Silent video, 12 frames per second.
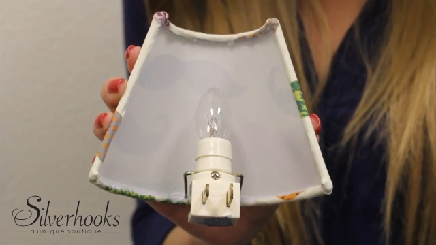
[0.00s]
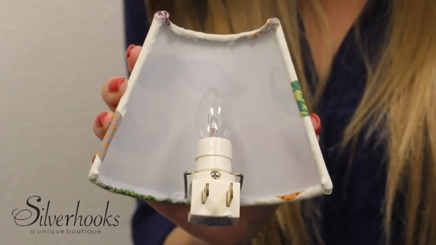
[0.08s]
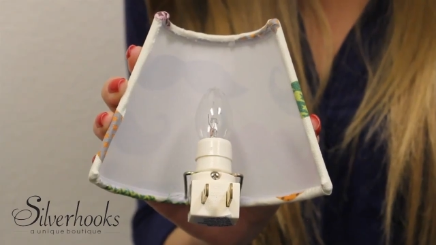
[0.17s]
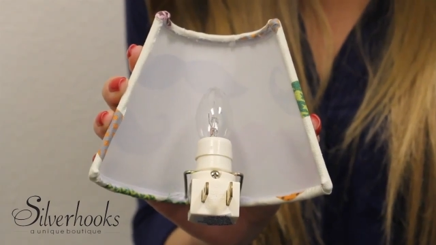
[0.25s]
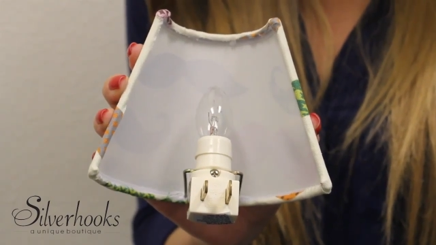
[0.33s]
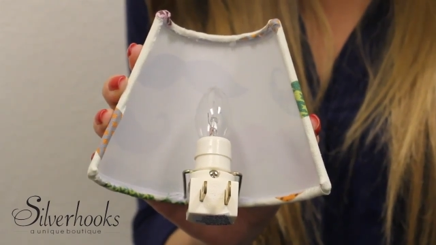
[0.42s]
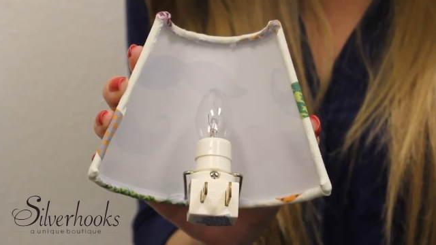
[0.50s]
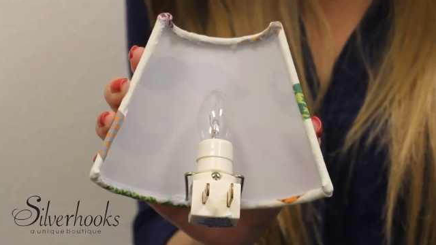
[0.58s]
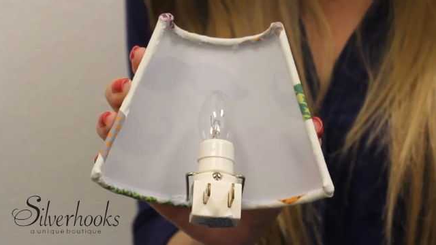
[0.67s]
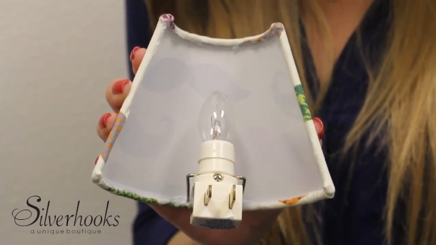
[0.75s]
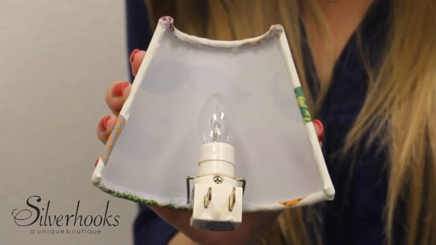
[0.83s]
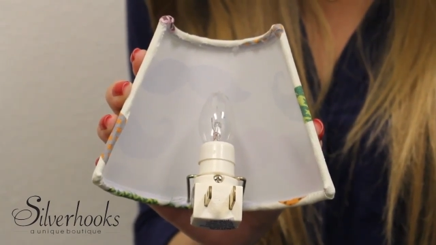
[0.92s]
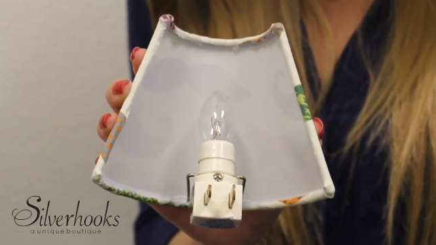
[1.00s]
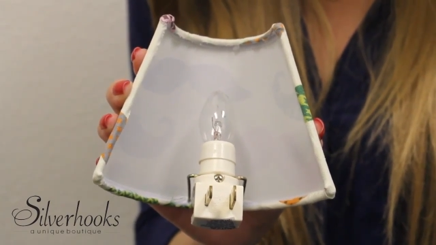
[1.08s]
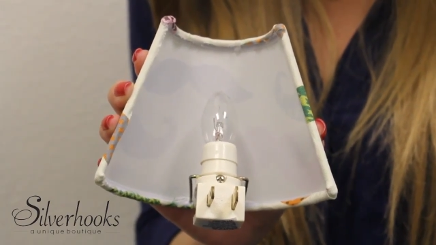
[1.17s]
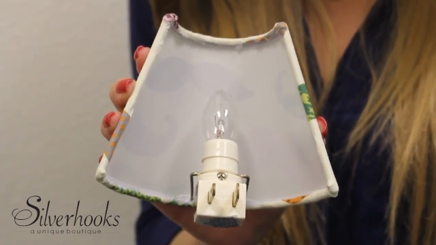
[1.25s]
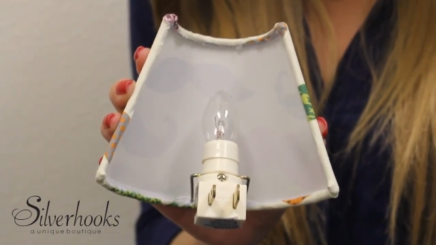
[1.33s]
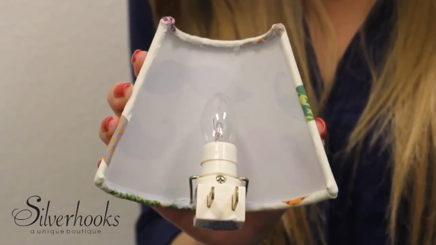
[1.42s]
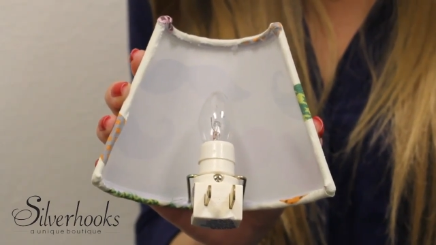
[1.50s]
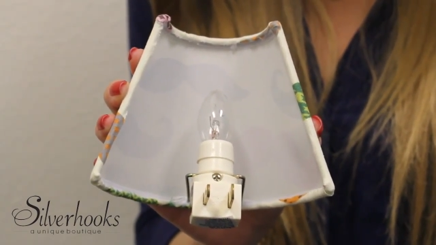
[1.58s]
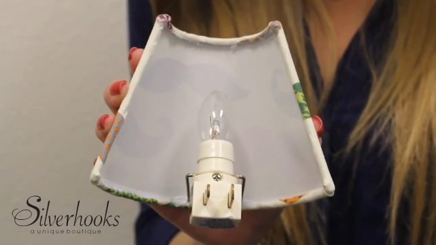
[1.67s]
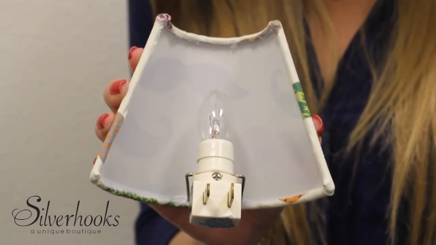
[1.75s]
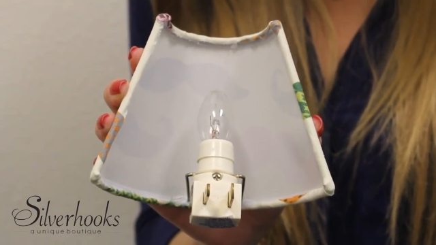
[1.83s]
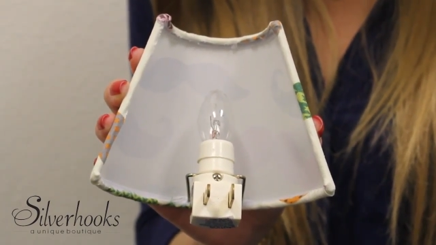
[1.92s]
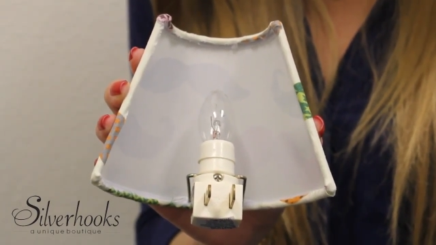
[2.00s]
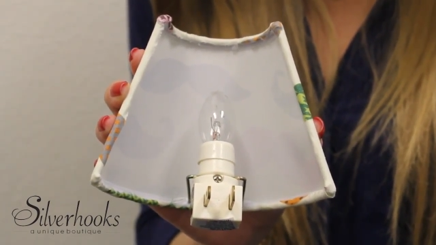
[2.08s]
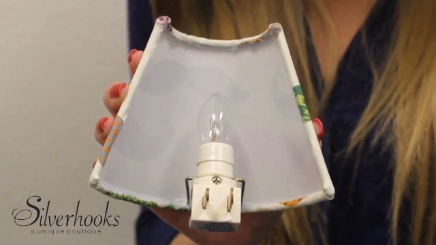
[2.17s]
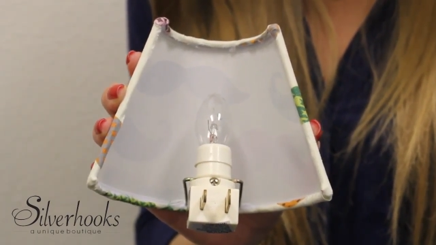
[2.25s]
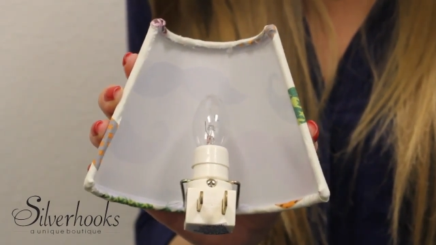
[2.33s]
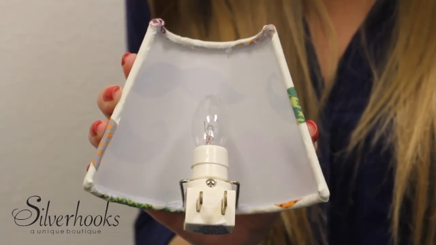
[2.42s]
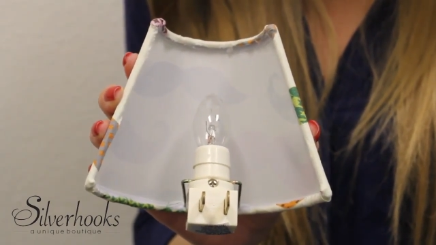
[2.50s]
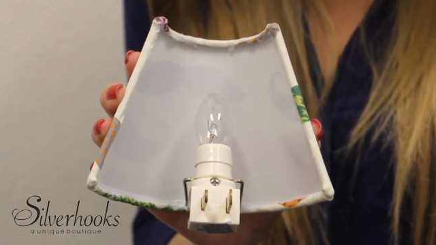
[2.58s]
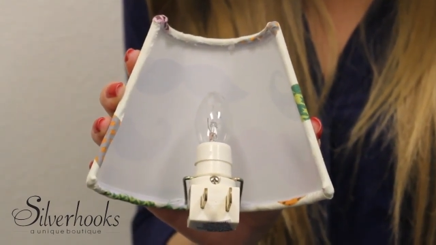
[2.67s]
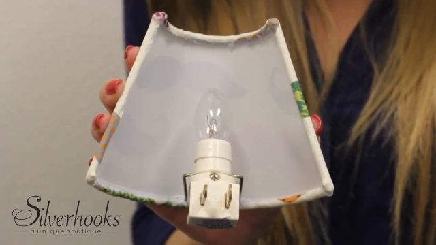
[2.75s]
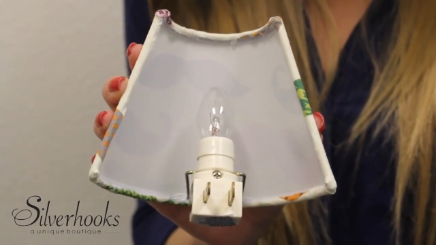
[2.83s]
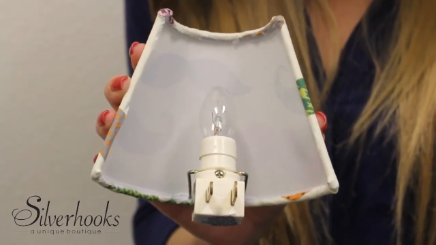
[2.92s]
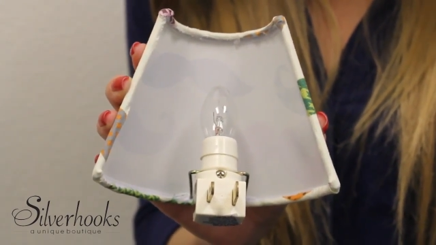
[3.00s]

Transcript: Nobody's mouth can be seen.